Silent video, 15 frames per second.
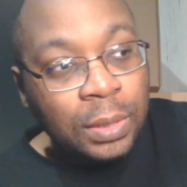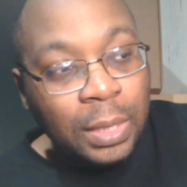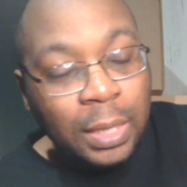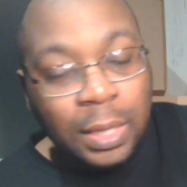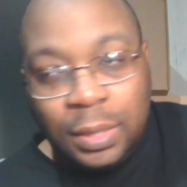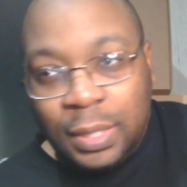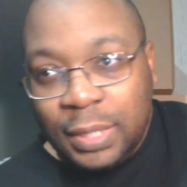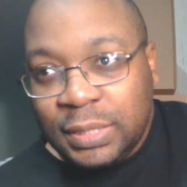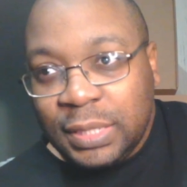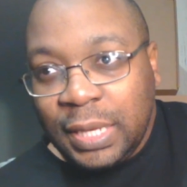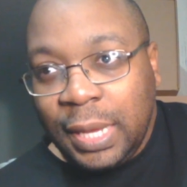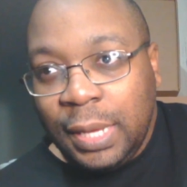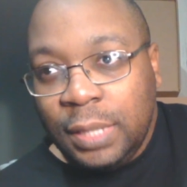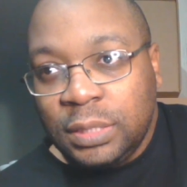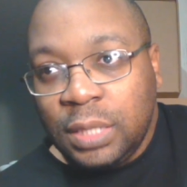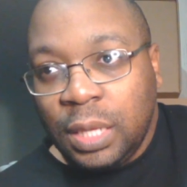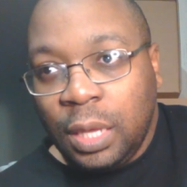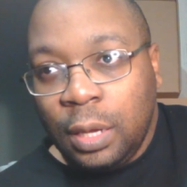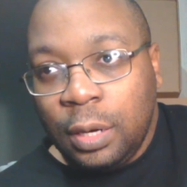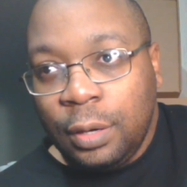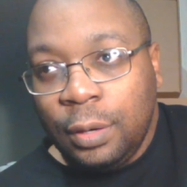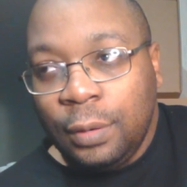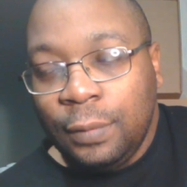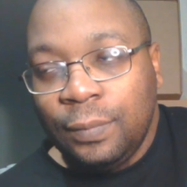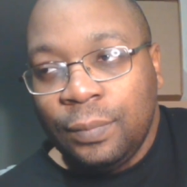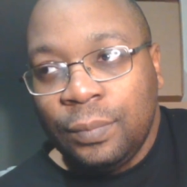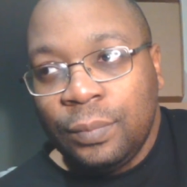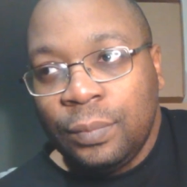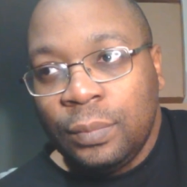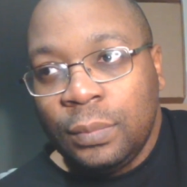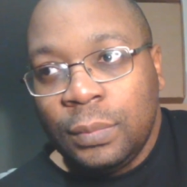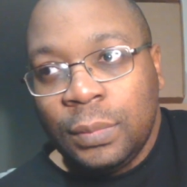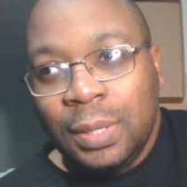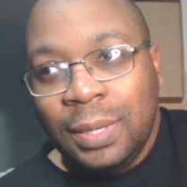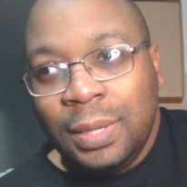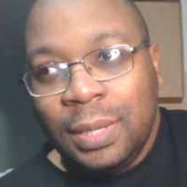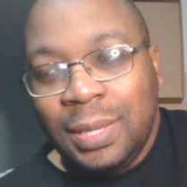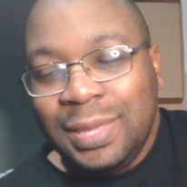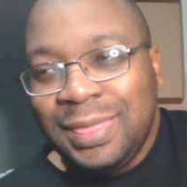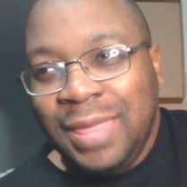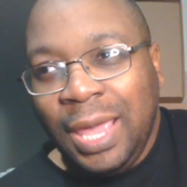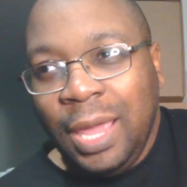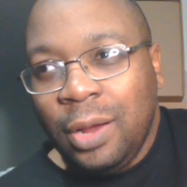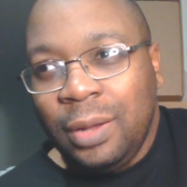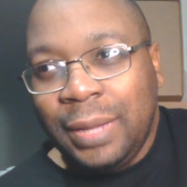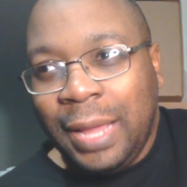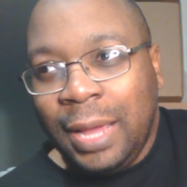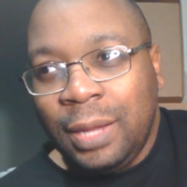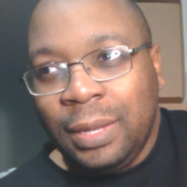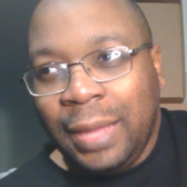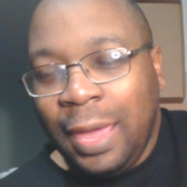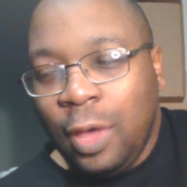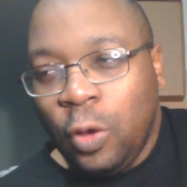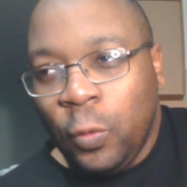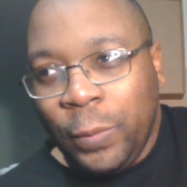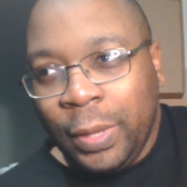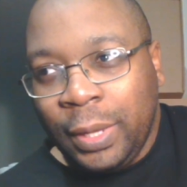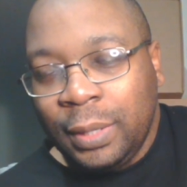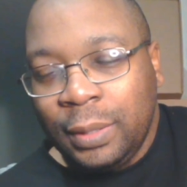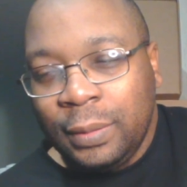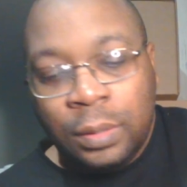In this case here, they are not helping